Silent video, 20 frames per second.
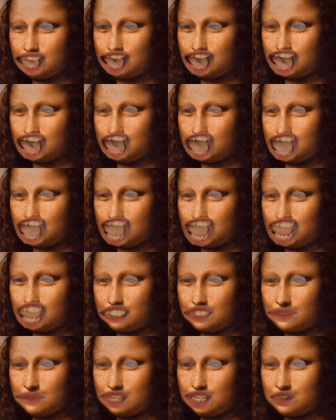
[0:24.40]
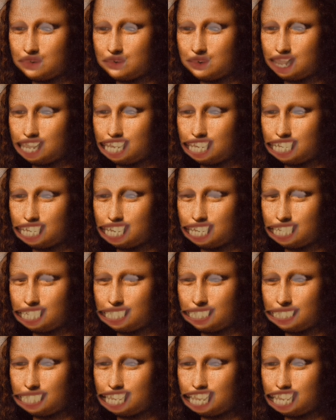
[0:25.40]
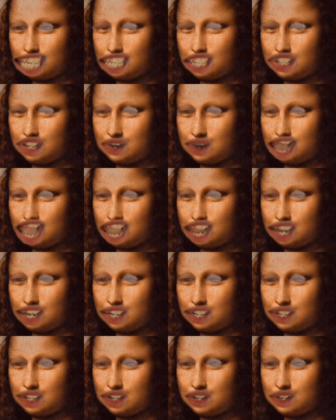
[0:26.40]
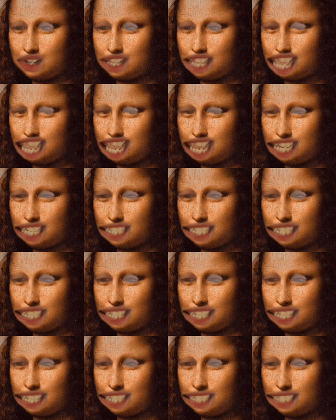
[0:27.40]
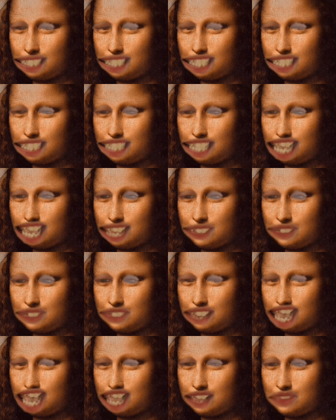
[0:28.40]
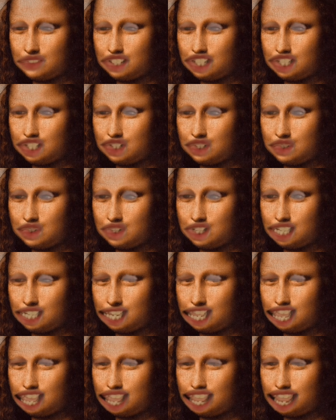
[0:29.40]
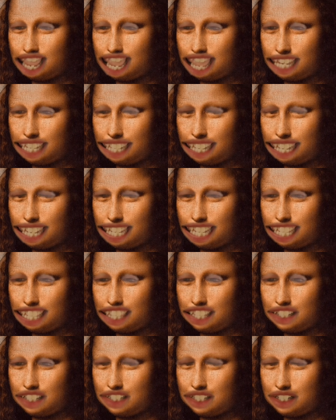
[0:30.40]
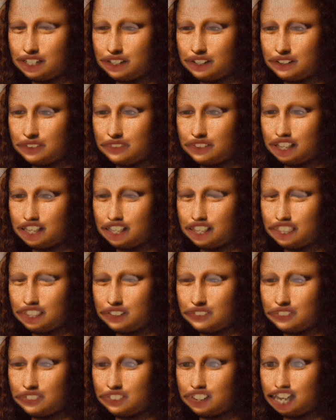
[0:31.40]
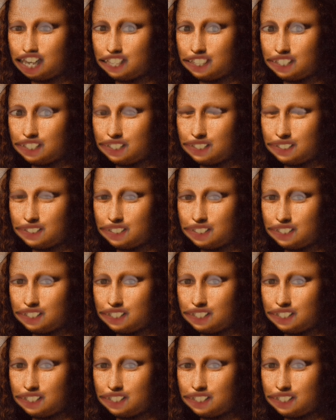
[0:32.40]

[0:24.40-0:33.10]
I have been waiting. You know, I heard that she's got 5 children and neither of the fathers